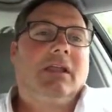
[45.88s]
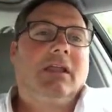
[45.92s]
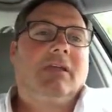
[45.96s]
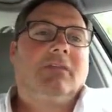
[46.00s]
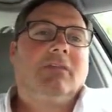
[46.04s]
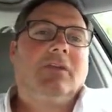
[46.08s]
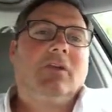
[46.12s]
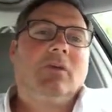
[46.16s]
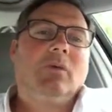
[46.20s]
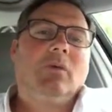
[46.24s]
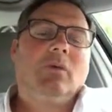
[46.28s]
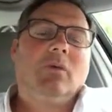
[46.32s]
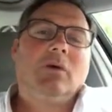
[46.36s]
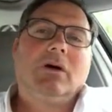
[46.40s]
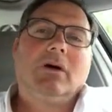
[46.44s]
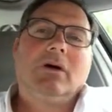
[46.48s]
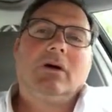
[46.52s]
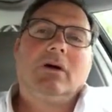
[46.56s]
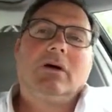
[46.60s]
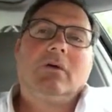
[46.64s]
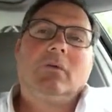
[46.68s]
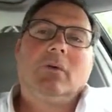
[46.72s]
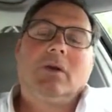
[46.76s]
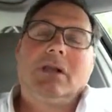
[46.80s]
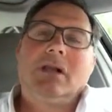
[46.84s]
if you
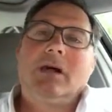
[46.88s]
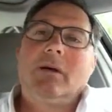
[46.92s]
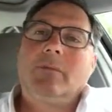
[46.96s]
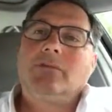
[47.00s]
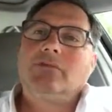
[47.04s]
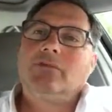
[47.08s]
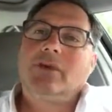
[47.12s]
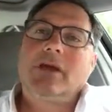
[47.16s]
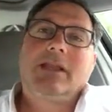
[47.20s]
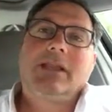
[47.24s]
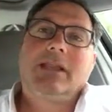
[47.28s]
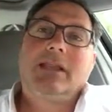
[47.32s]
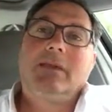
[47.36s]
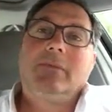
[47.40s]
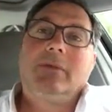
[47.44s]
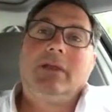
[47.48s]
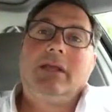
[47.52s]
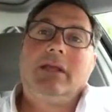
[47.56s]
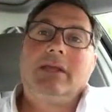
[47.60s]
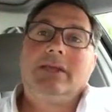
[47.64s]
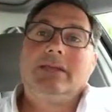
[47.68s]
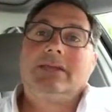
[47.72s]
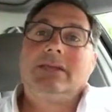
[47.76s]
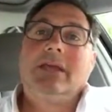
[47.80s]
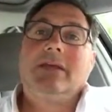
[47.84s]
want to come directly to
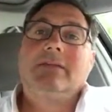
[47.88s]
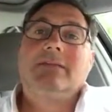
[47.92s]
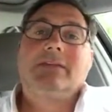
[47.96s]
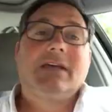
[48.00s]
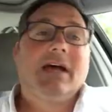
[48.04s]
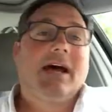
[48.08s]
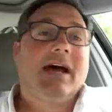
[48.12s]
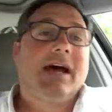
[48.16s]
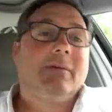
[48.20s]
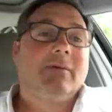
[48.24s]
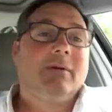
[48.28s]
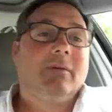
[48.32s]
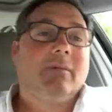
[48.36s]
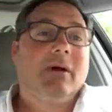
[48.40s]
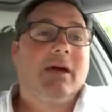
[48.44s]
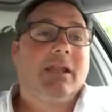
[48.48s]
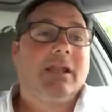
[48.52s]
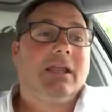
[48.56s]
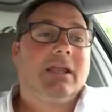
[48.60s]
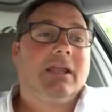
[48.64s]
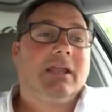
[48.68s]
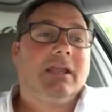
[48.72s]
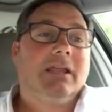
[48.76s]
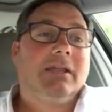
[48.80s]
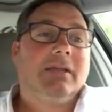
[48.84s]
me to save time or
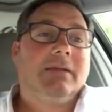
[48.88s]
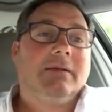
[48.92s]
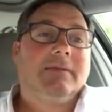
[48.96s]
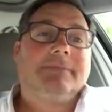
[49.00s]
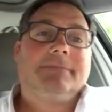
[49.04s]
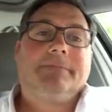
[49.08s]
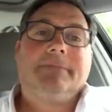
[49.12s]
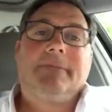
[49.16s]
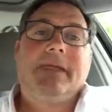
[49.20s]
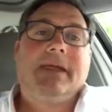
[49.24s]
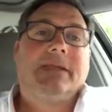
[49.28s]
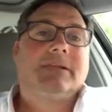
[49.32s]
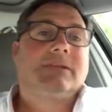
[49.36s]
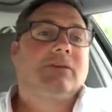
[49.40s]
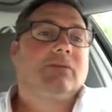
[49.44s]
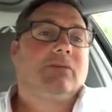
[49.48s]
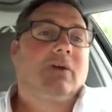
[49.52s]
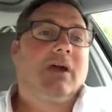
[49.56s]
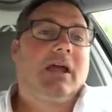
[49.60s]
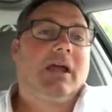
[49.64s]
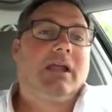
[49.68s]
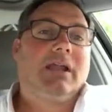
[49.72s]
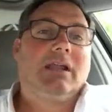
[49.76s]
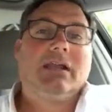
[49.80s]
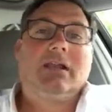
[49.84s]
money, that's
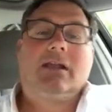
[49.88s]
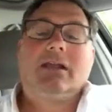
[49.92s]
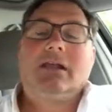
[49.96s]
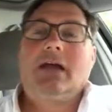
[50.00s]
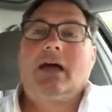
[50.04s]
great.